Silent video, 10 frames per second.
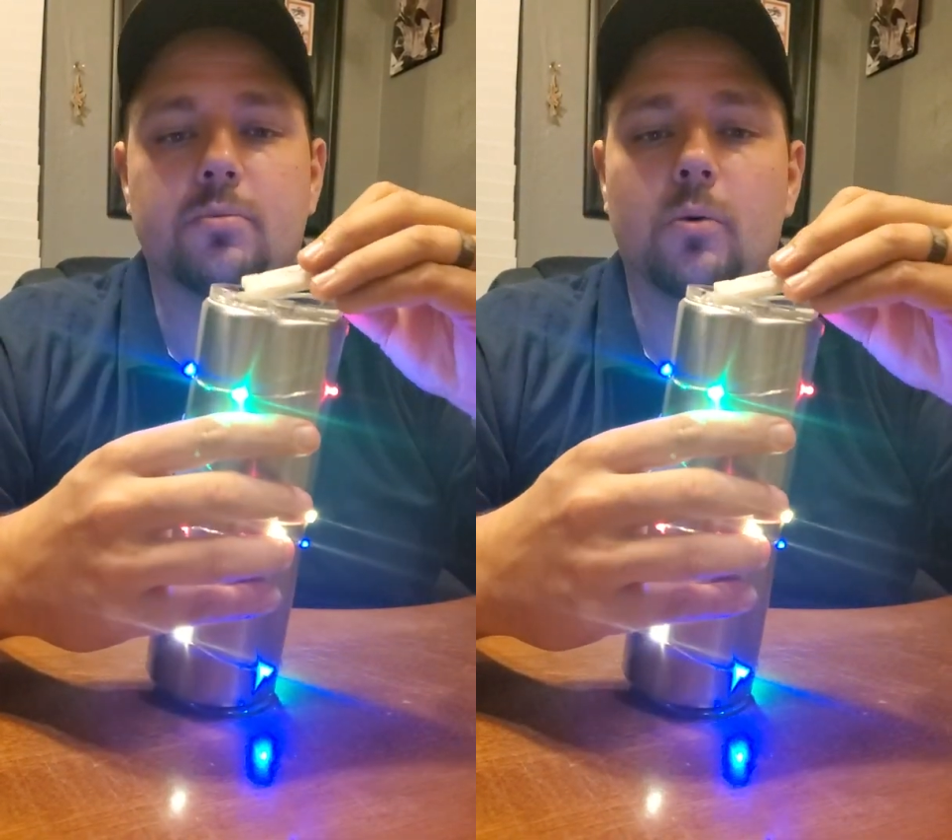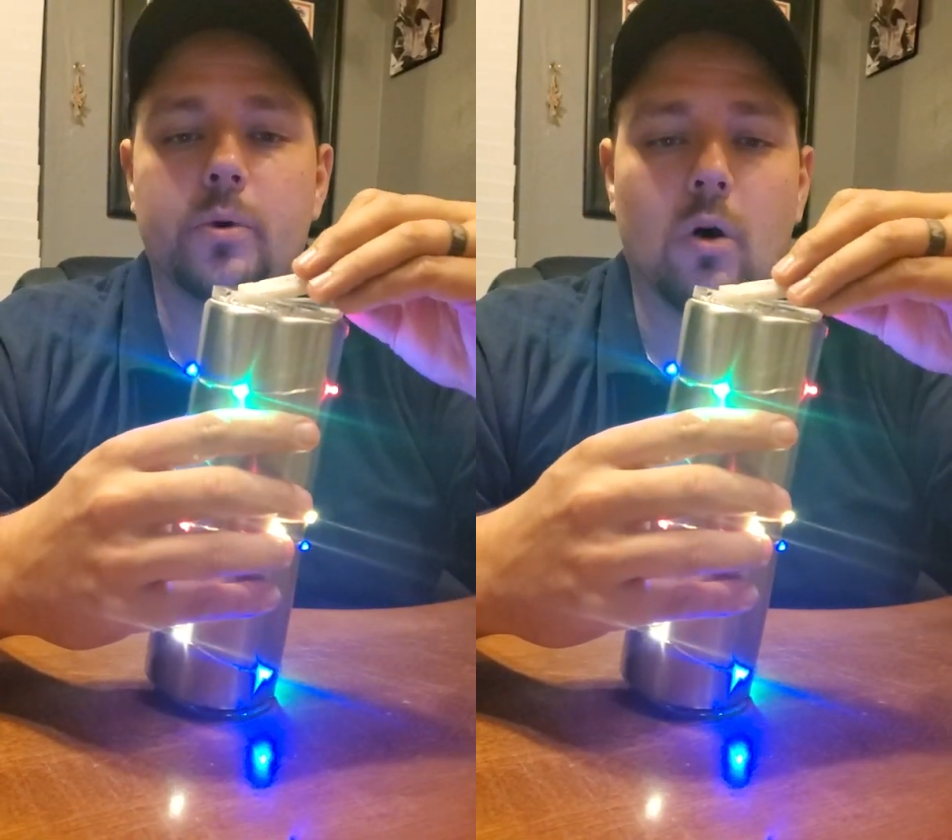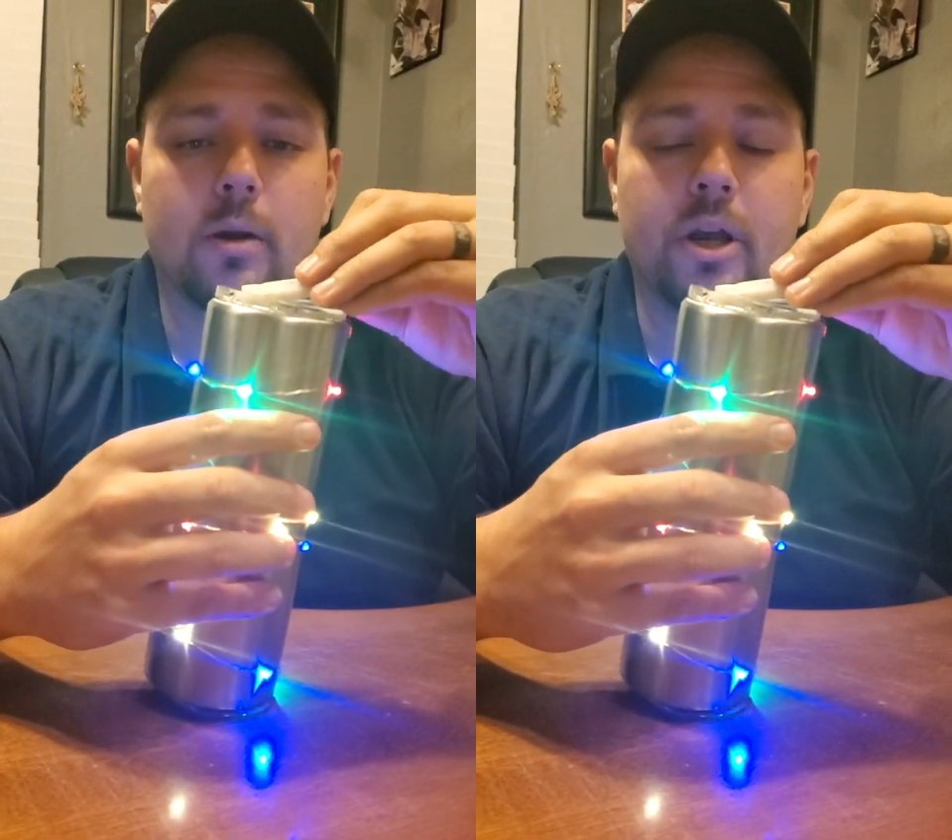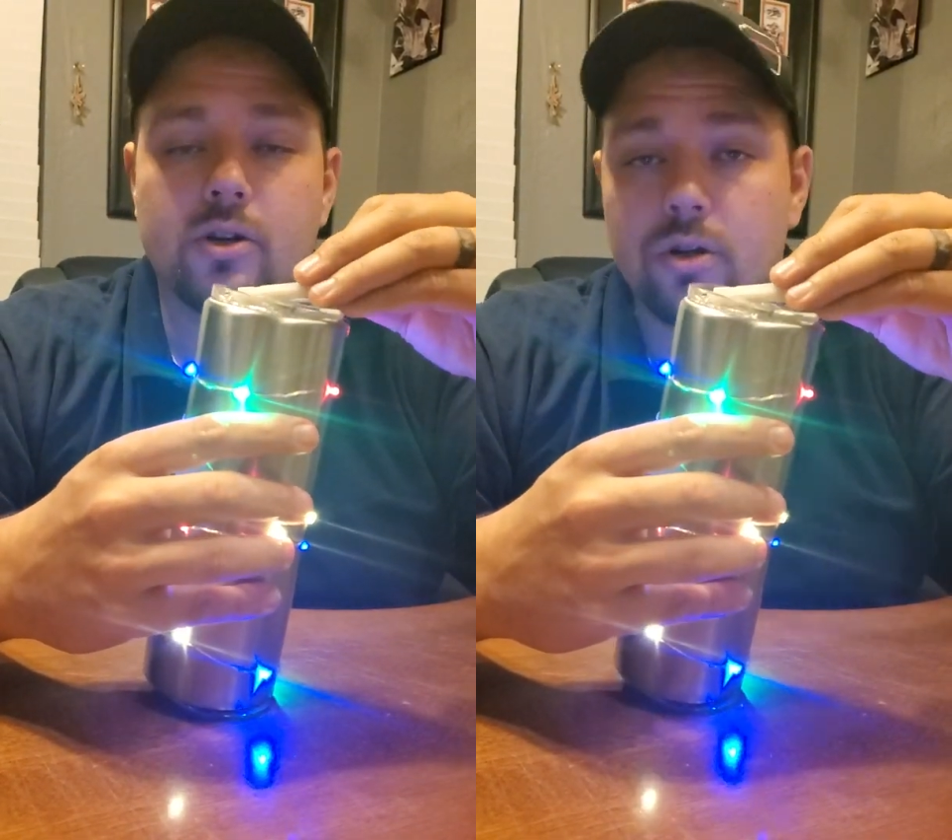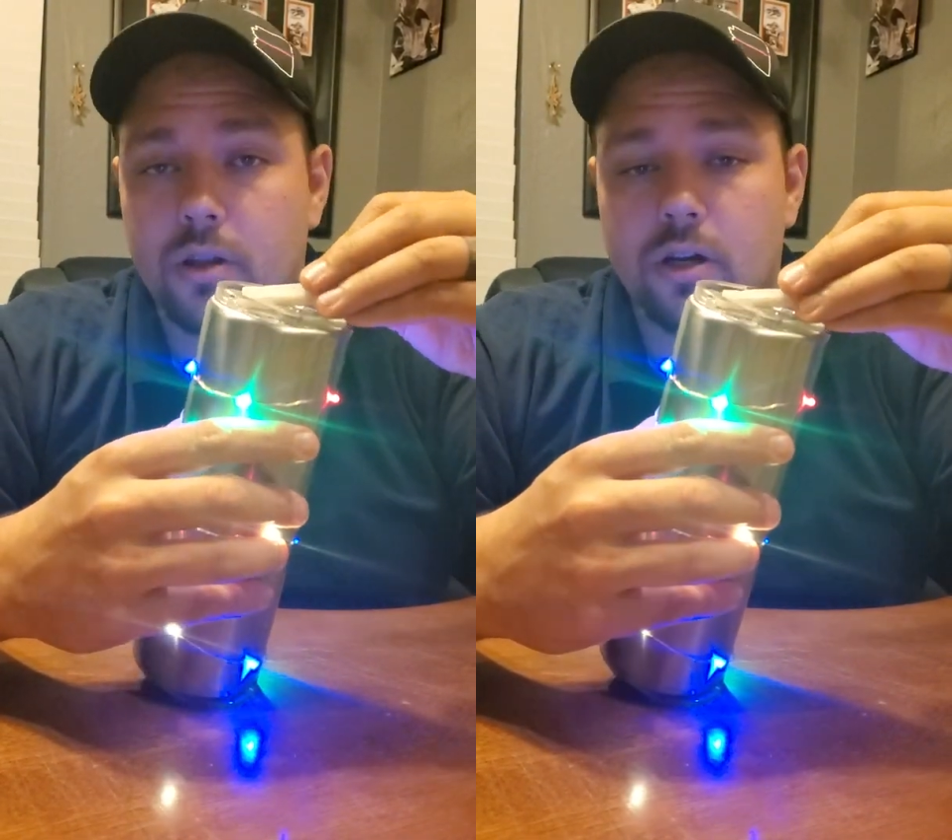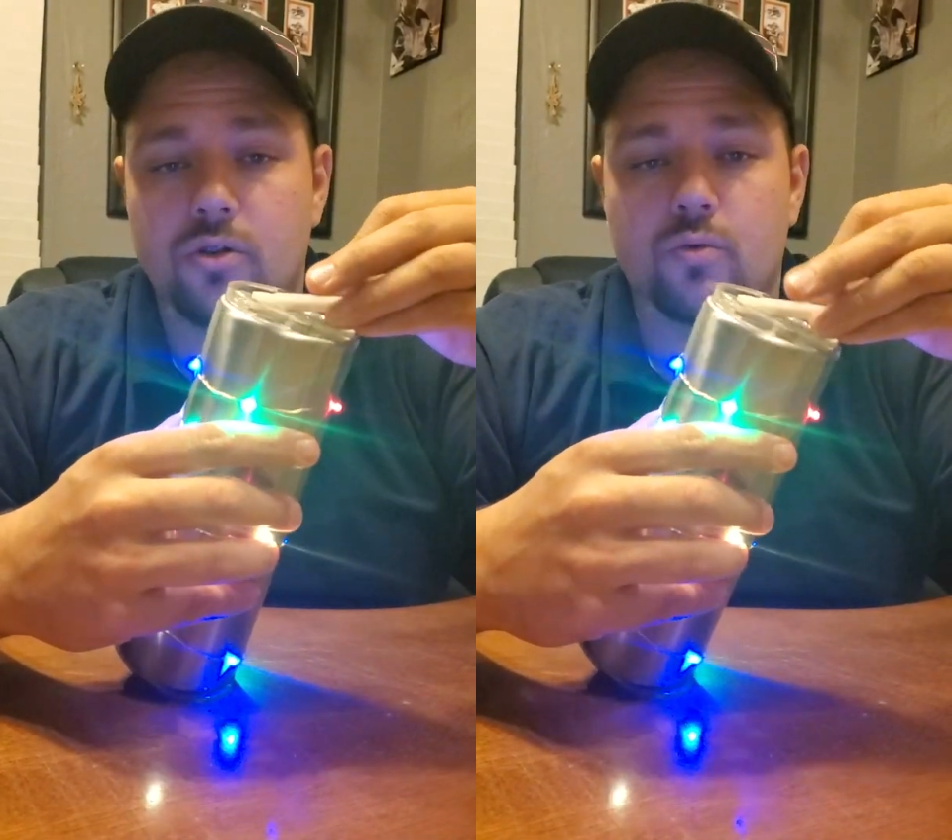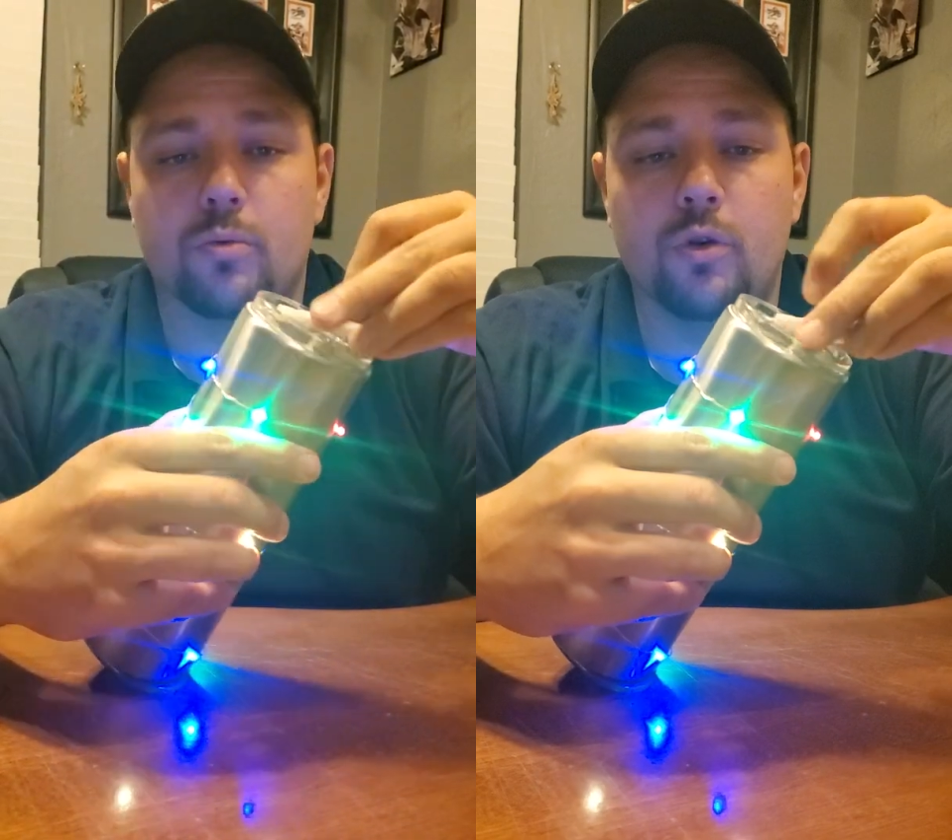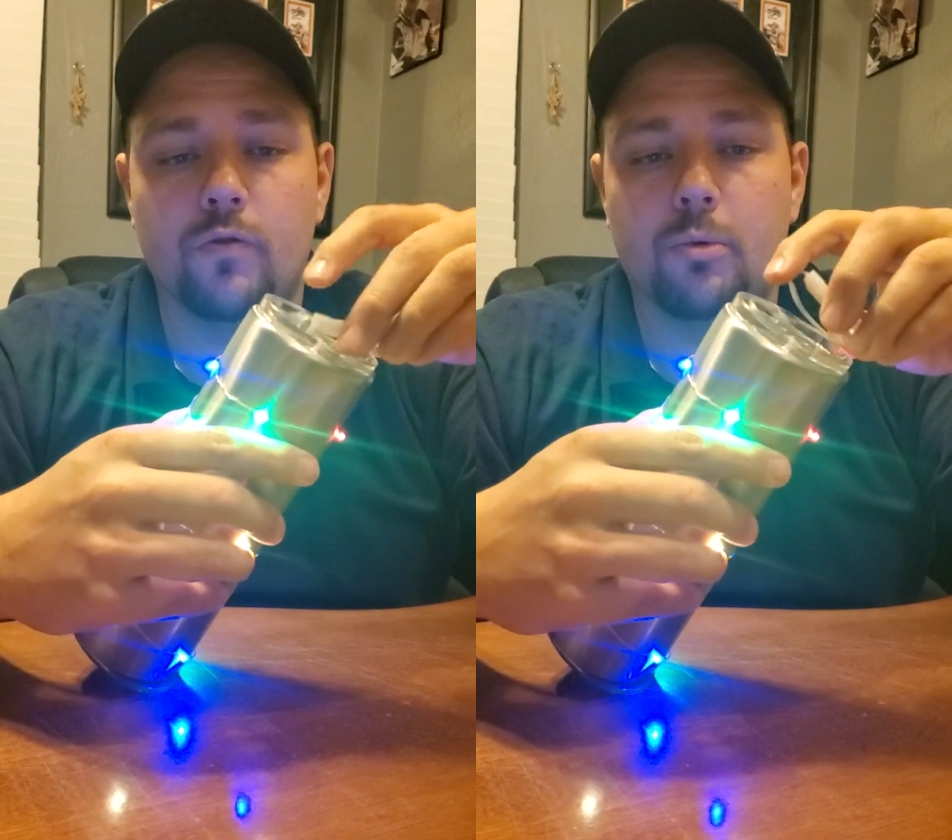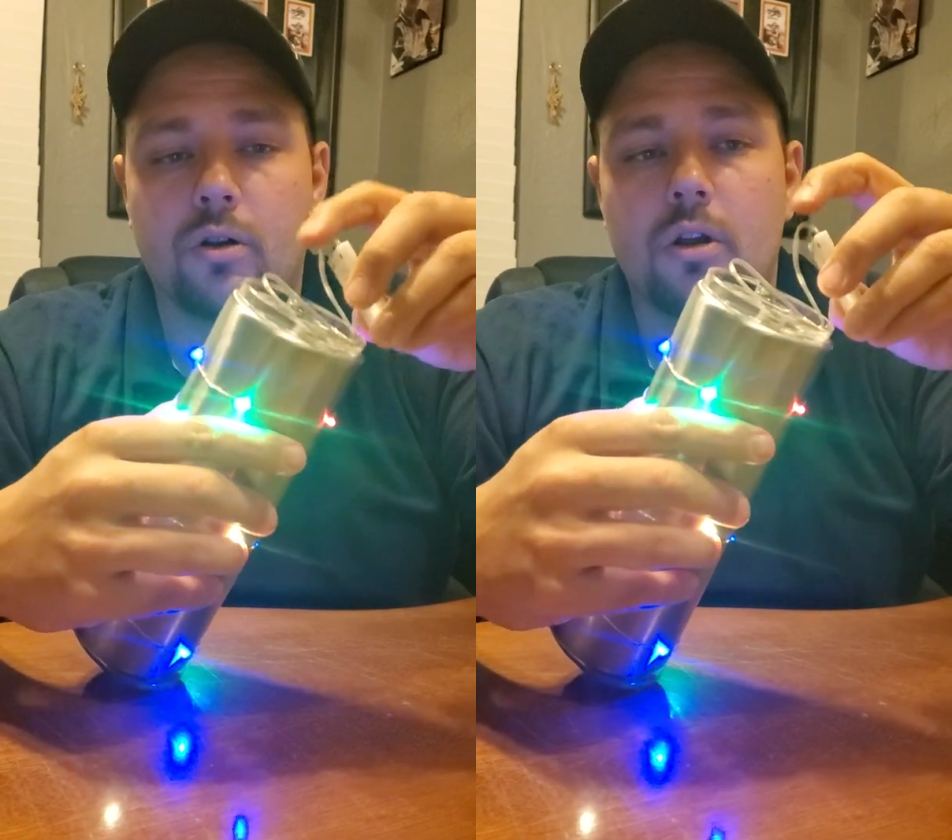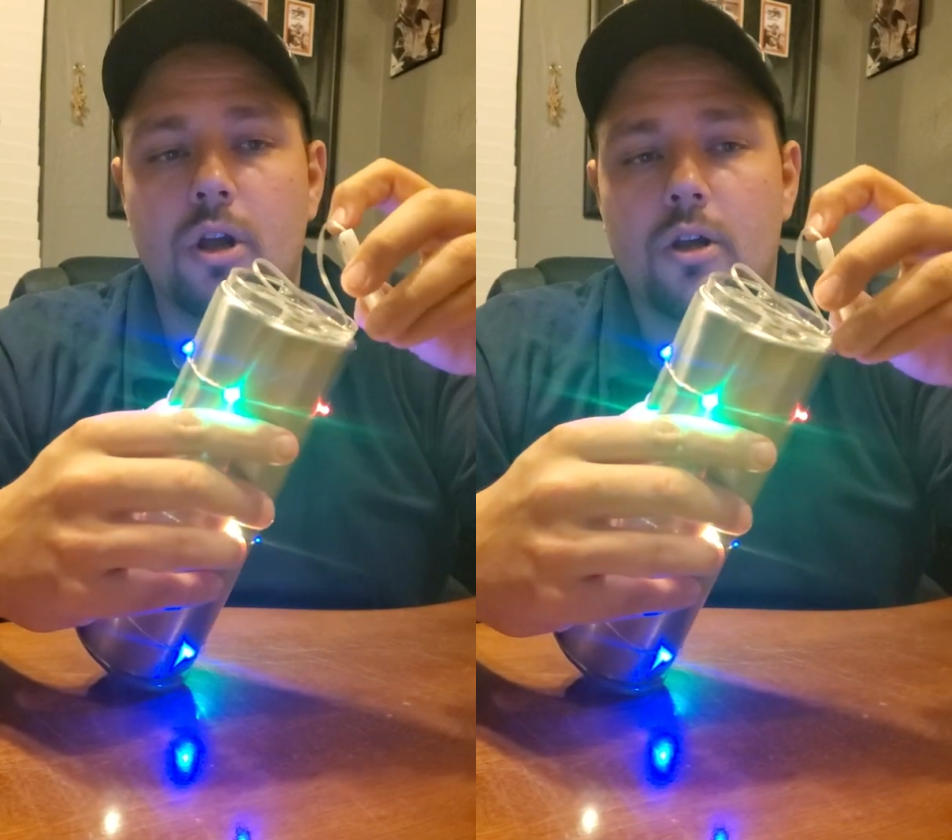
but we want to make sure that it's removable